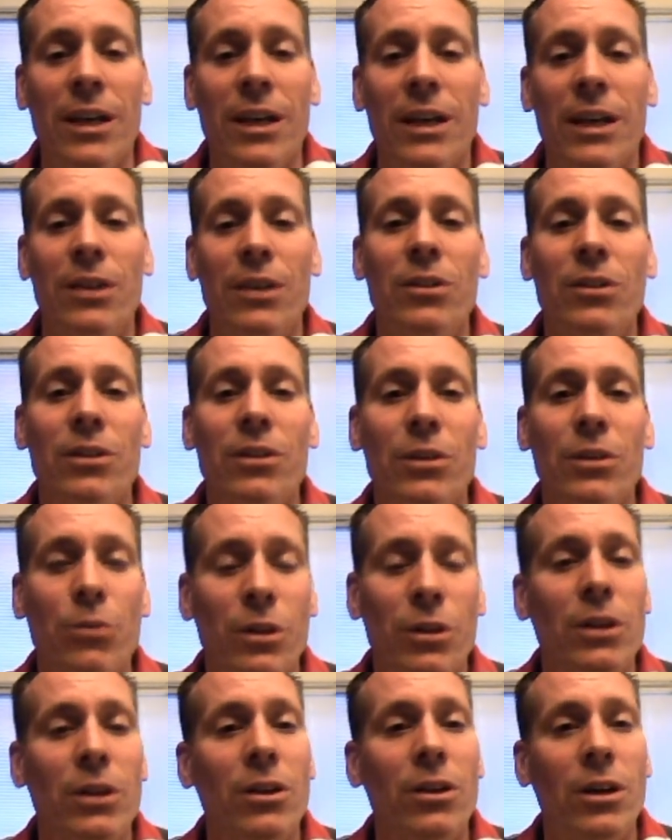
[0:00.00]
I currently
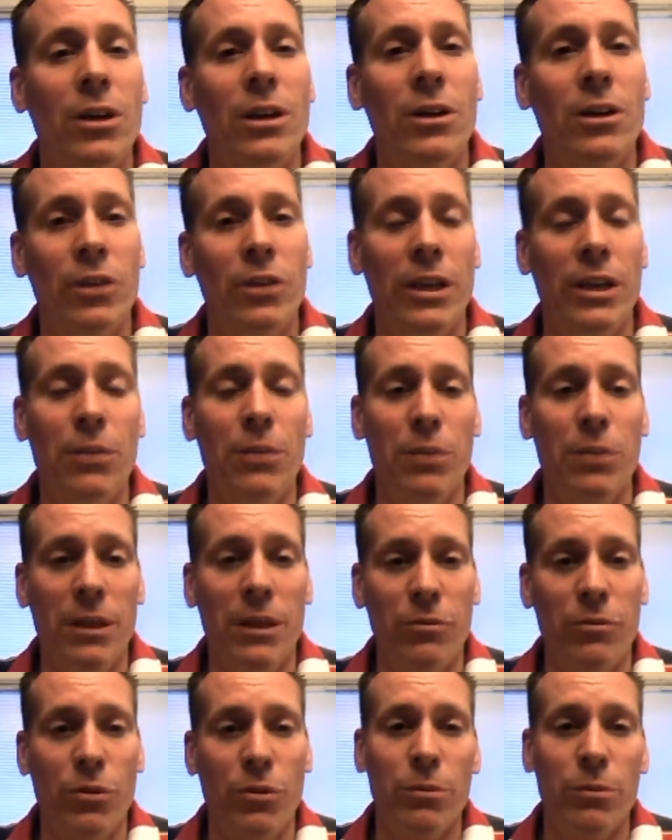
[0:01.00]
work on our
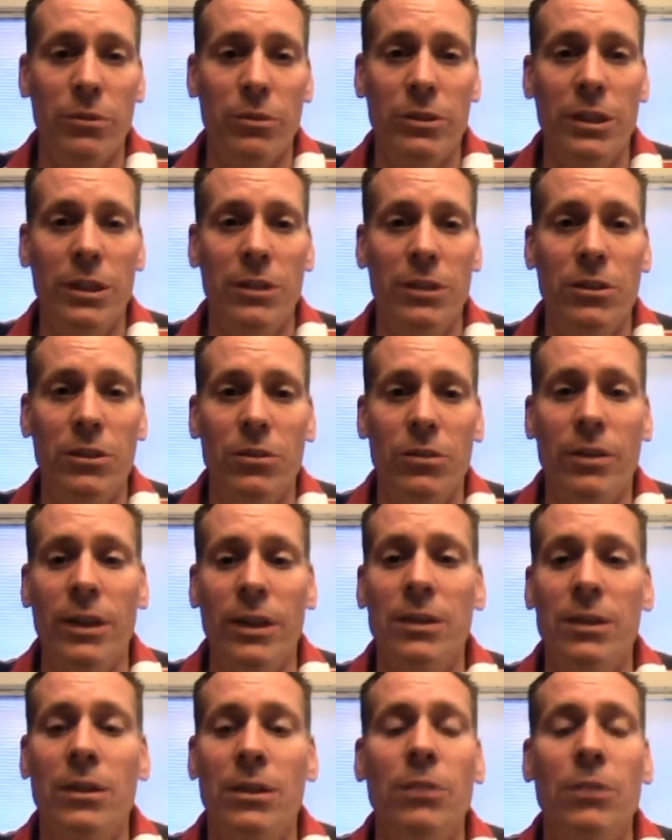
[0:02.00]
e-platform of
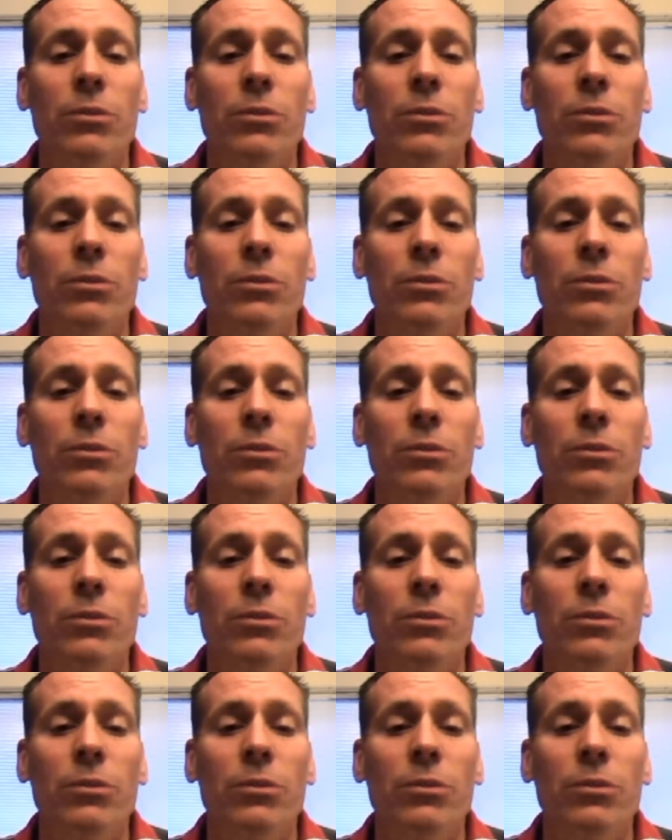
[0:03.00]
ScienceDirect,